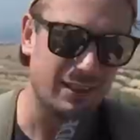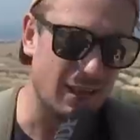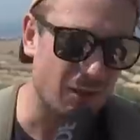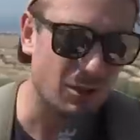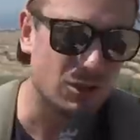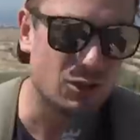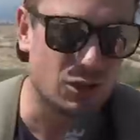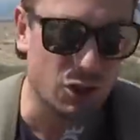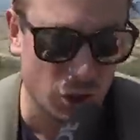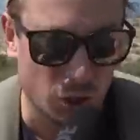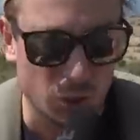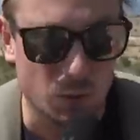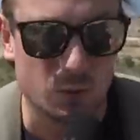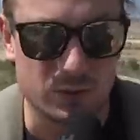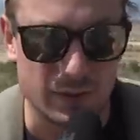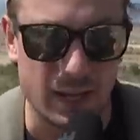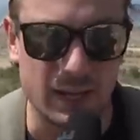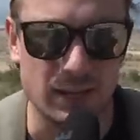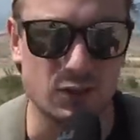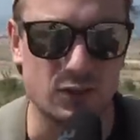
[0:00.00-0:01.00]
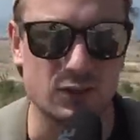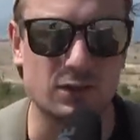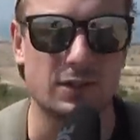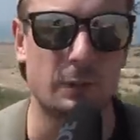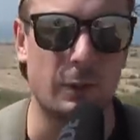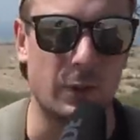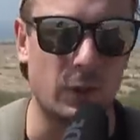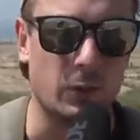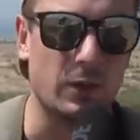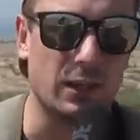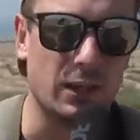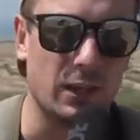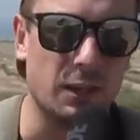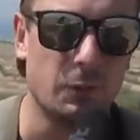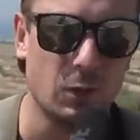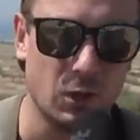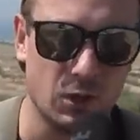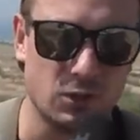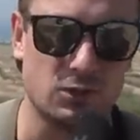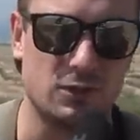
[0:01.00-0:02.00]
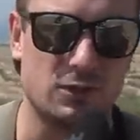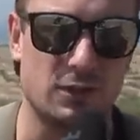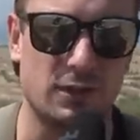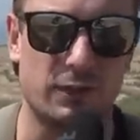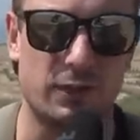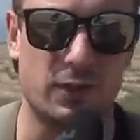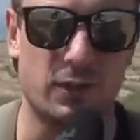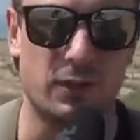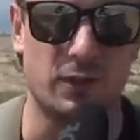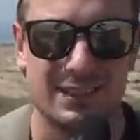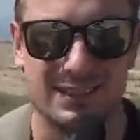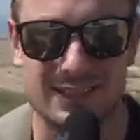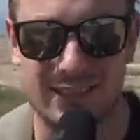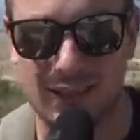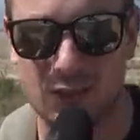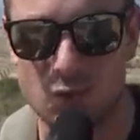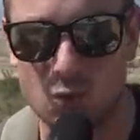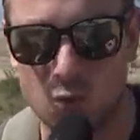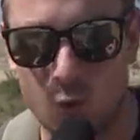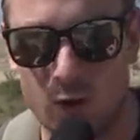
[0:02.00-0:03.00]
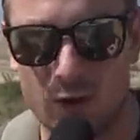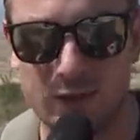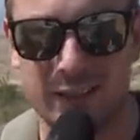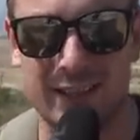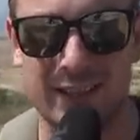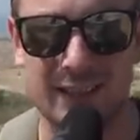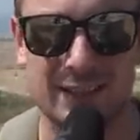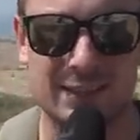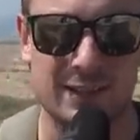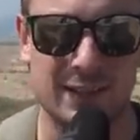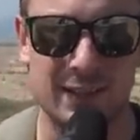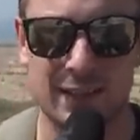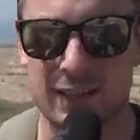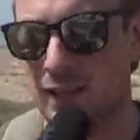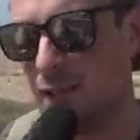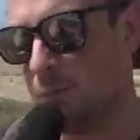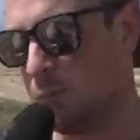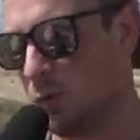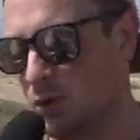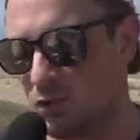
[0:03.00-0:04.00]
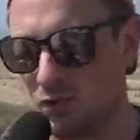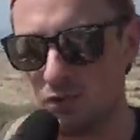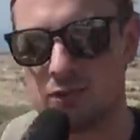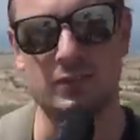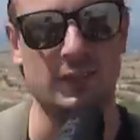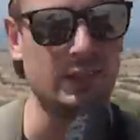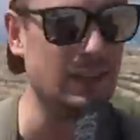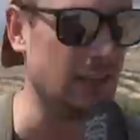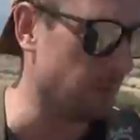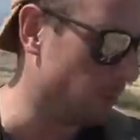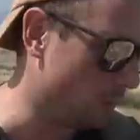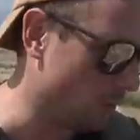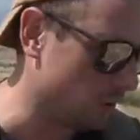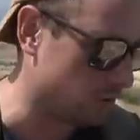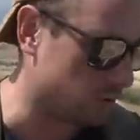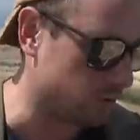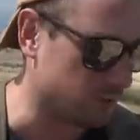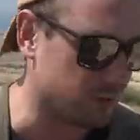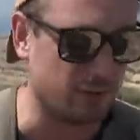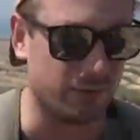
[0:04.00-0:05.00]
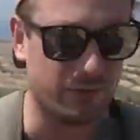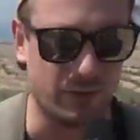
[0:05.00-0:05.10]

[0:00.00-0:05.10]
There are two stages to building an emergency fund. Stage one is the emergency